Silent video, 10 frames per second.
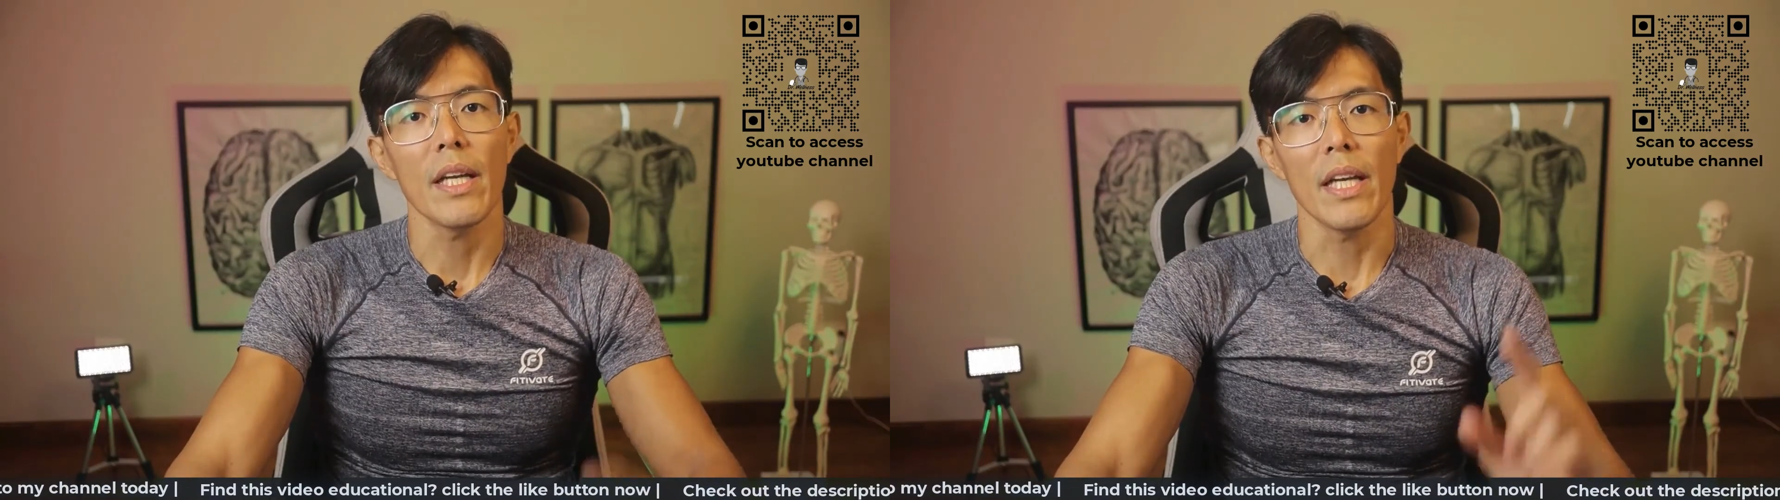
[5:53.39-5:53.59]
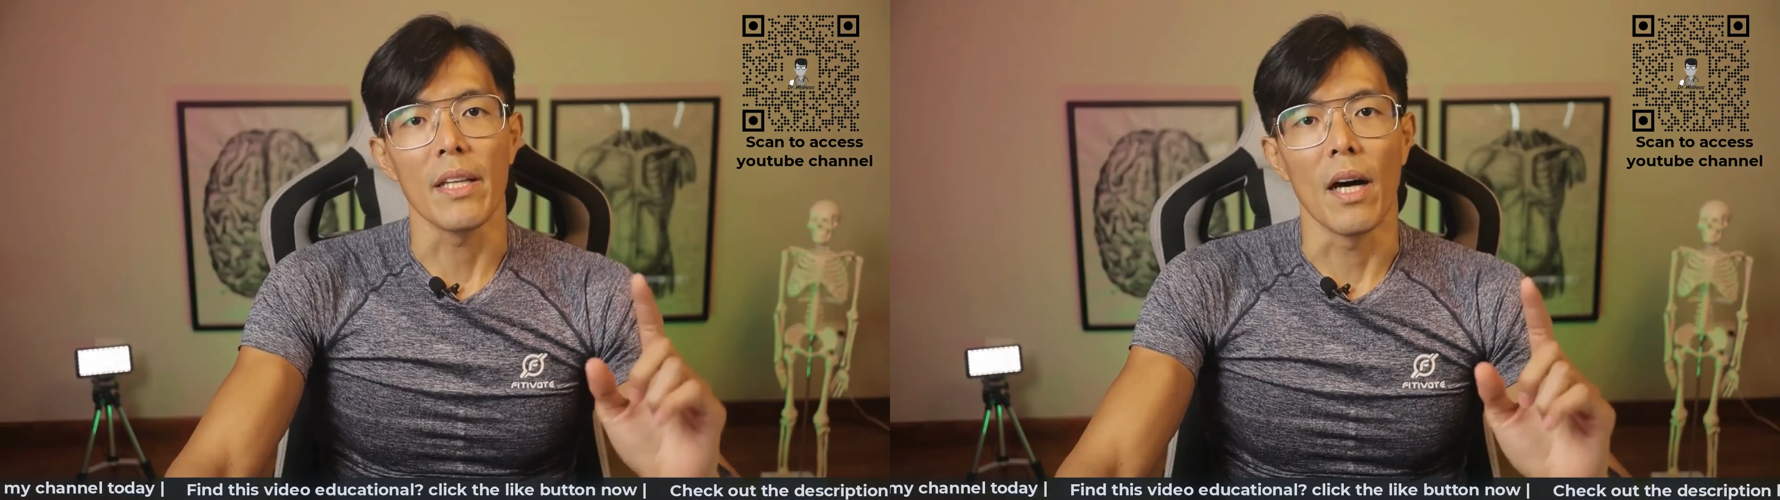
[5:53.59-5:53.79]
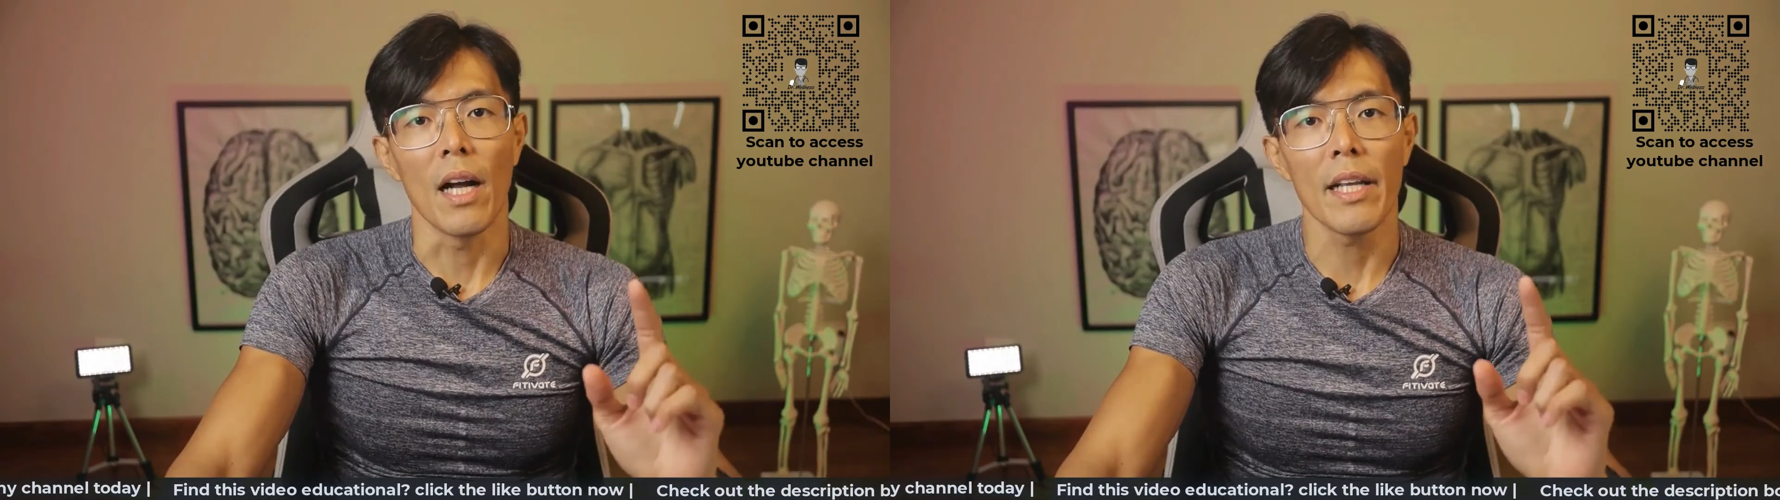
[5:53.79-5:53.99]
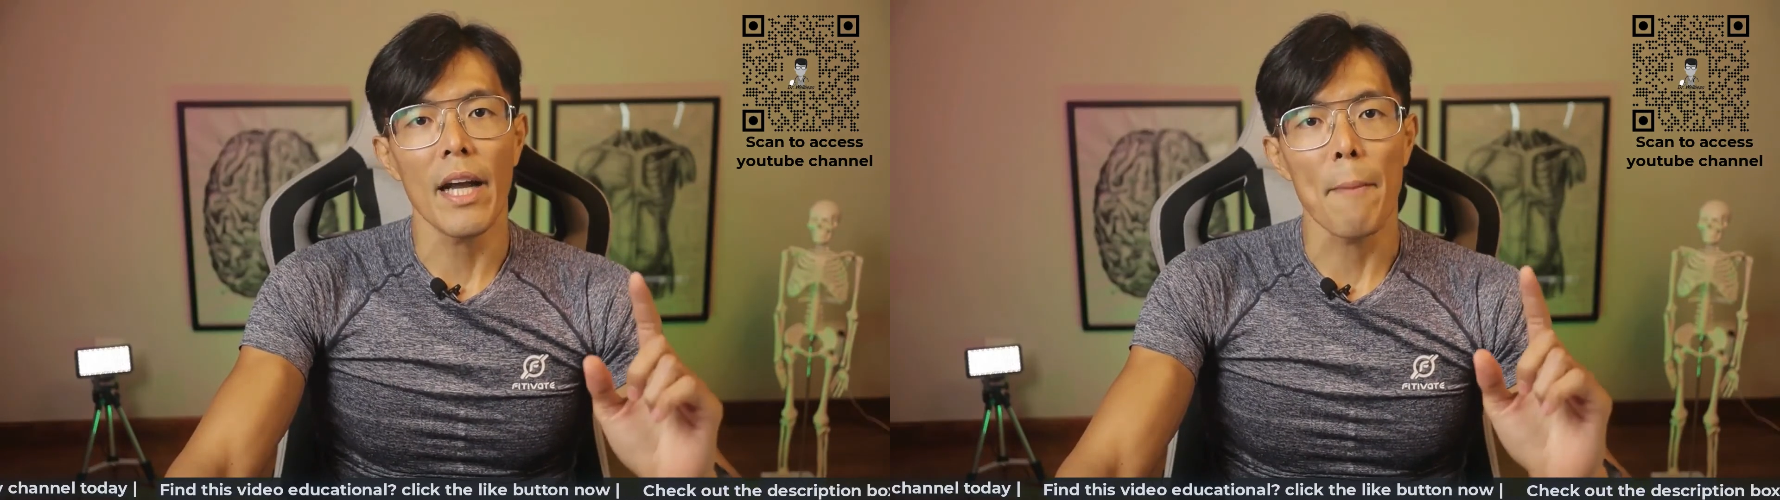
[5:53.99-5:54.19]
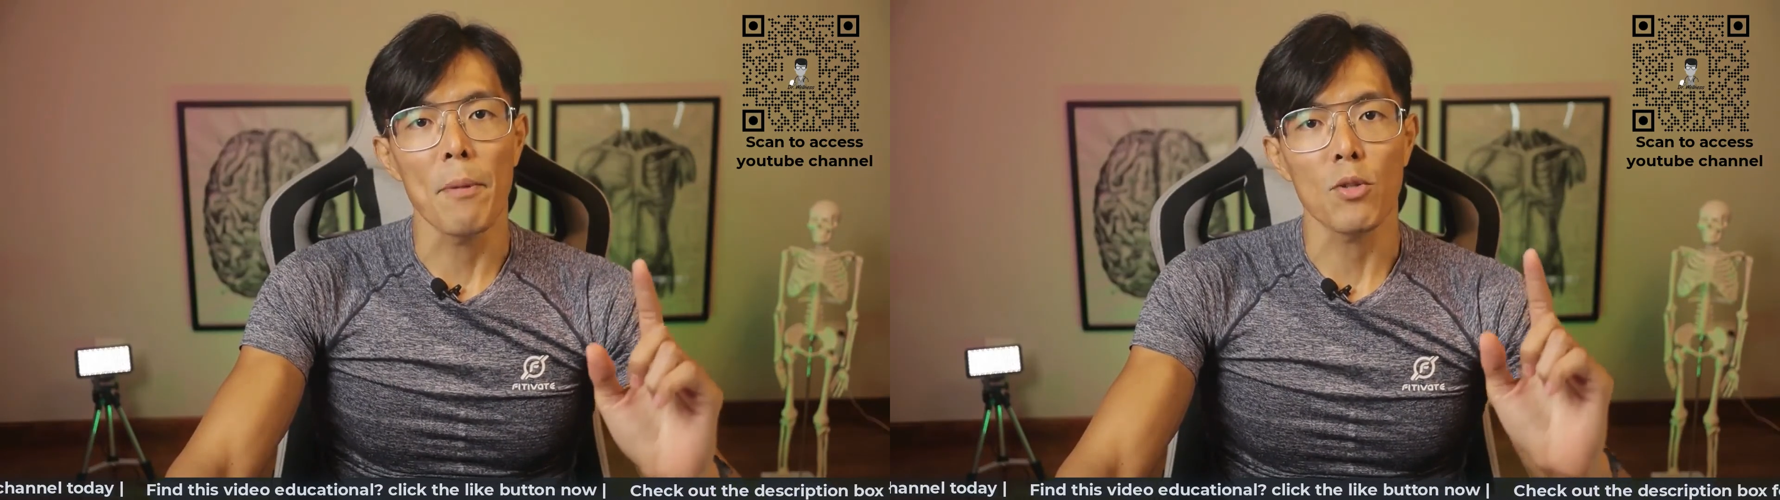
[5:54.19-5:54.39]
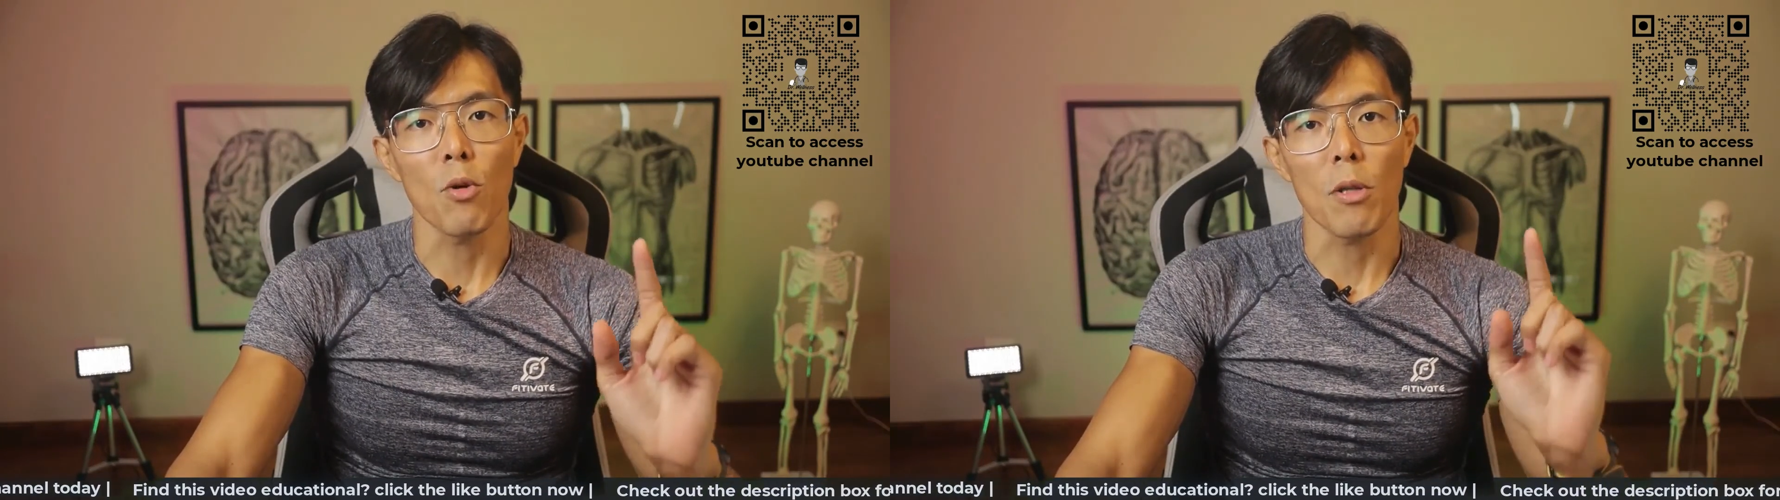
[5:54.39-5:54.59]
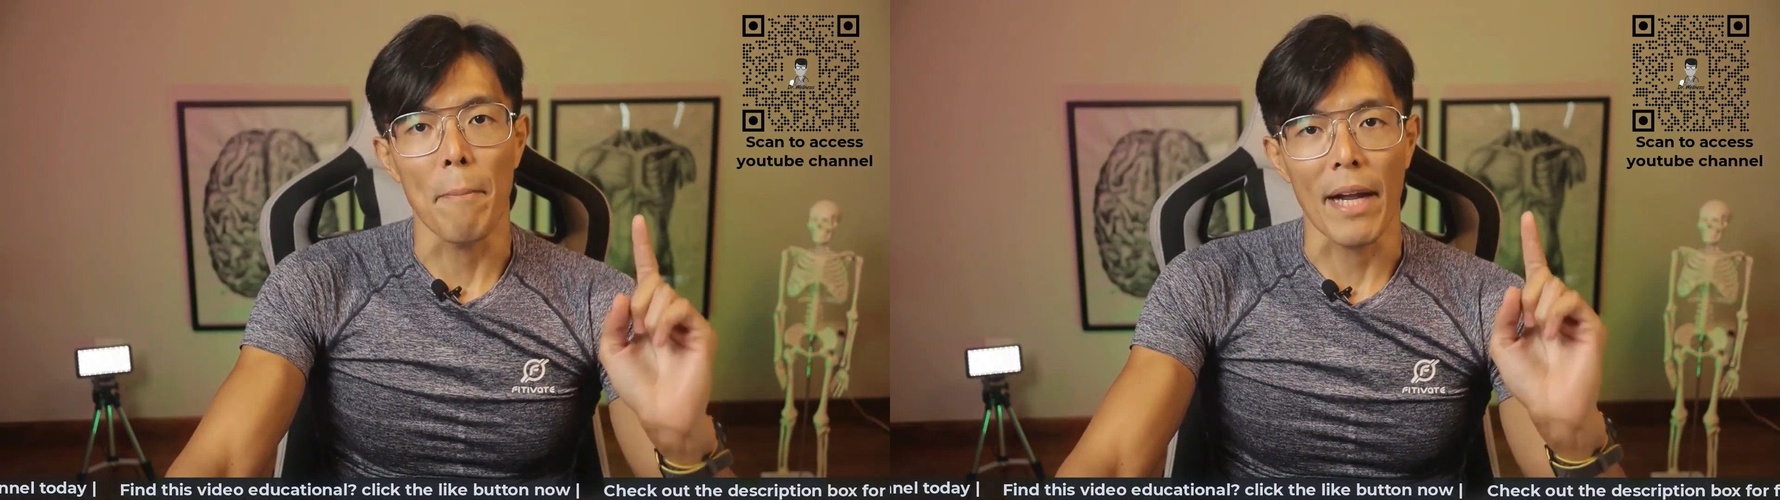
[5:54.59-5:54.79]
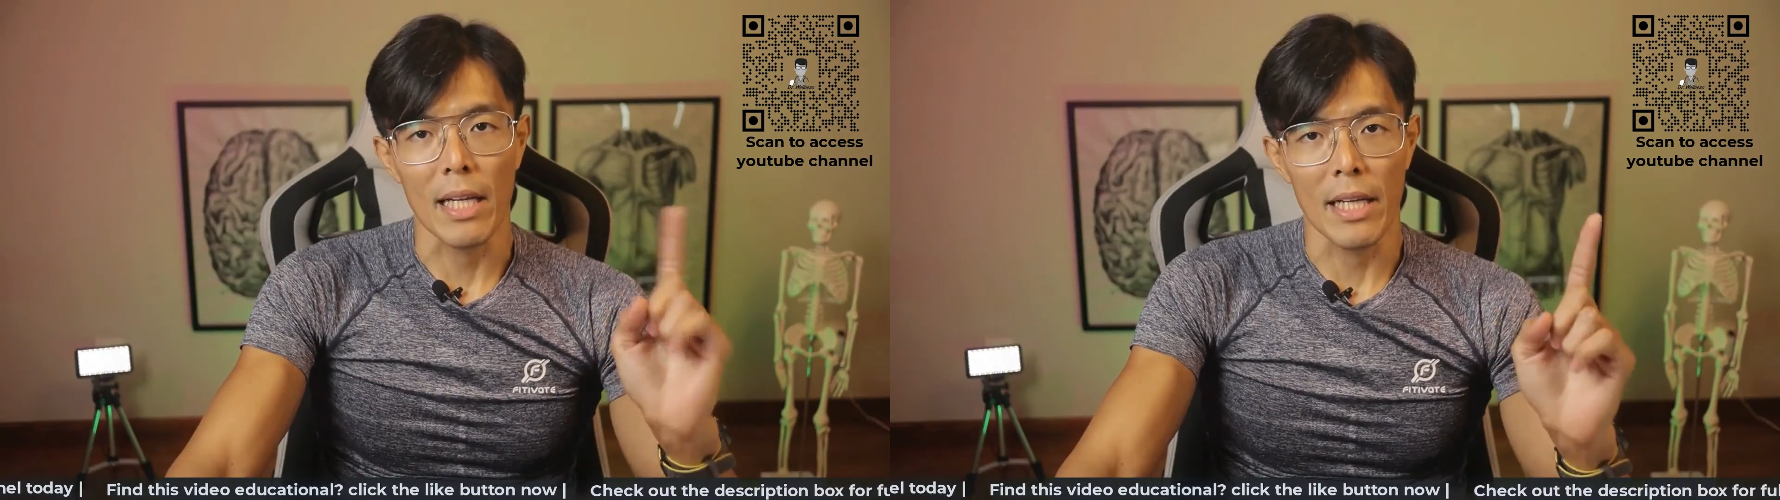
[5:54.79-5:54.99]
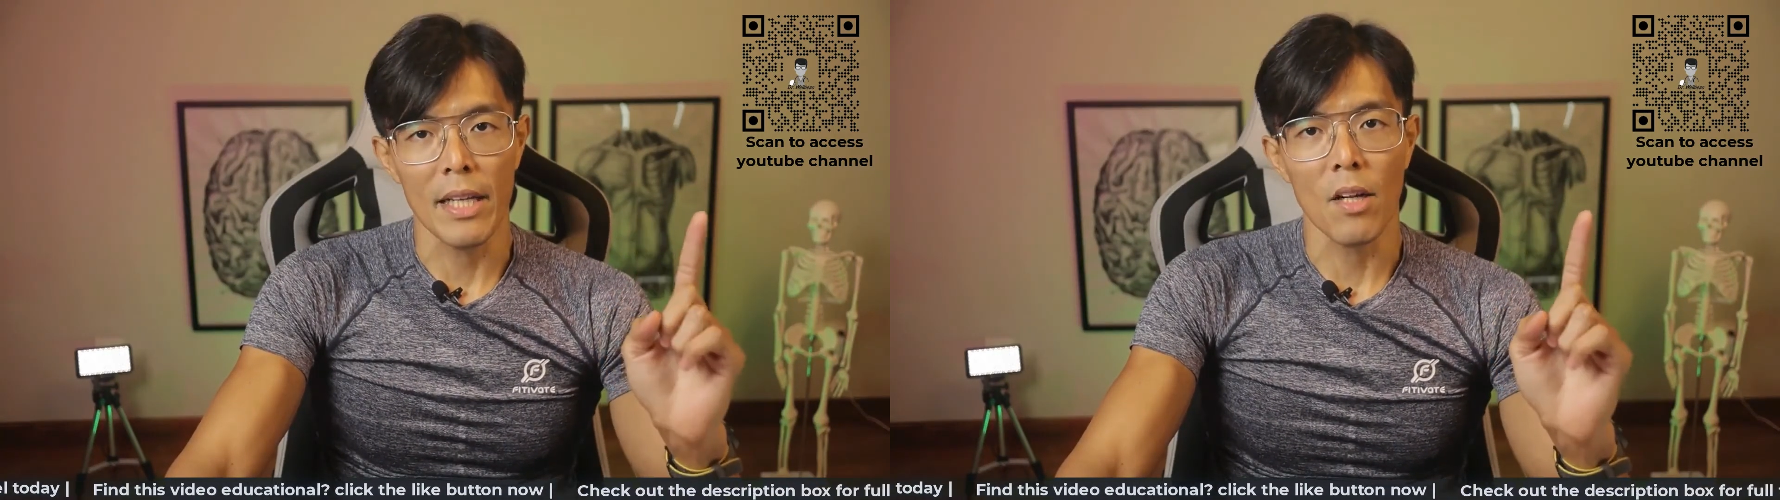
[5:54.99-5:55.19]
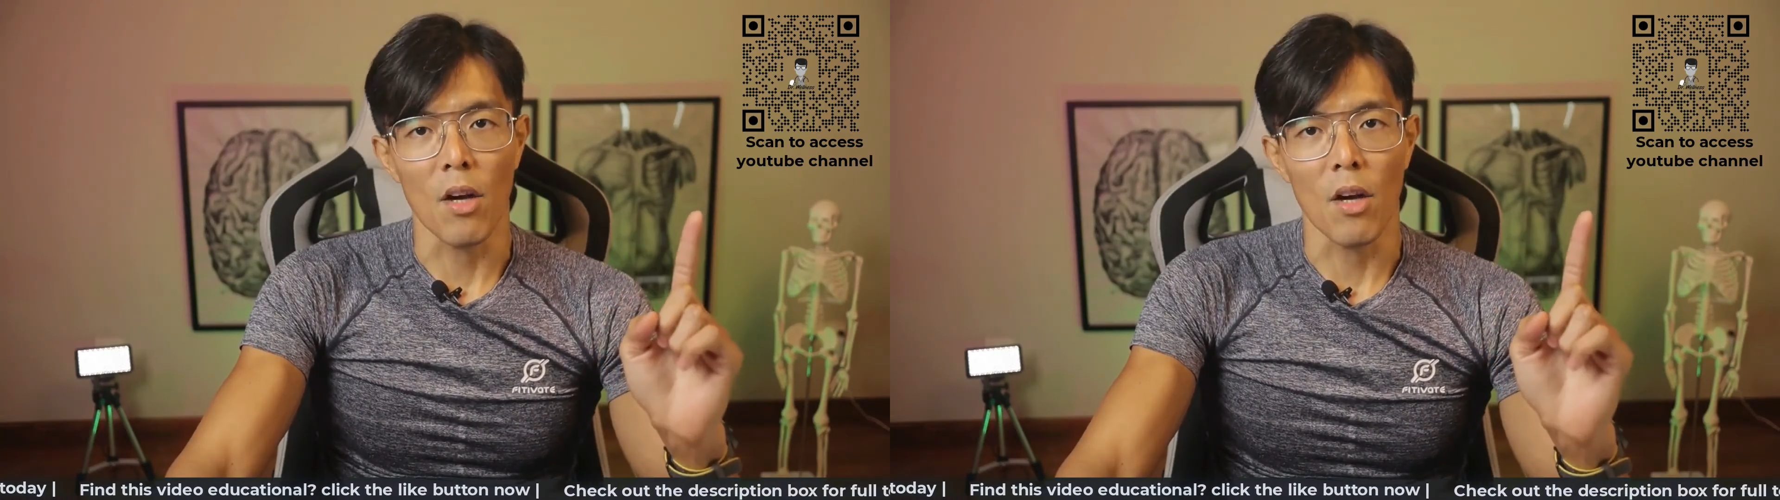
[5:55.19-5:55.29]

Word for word: in the earlier episode by clicking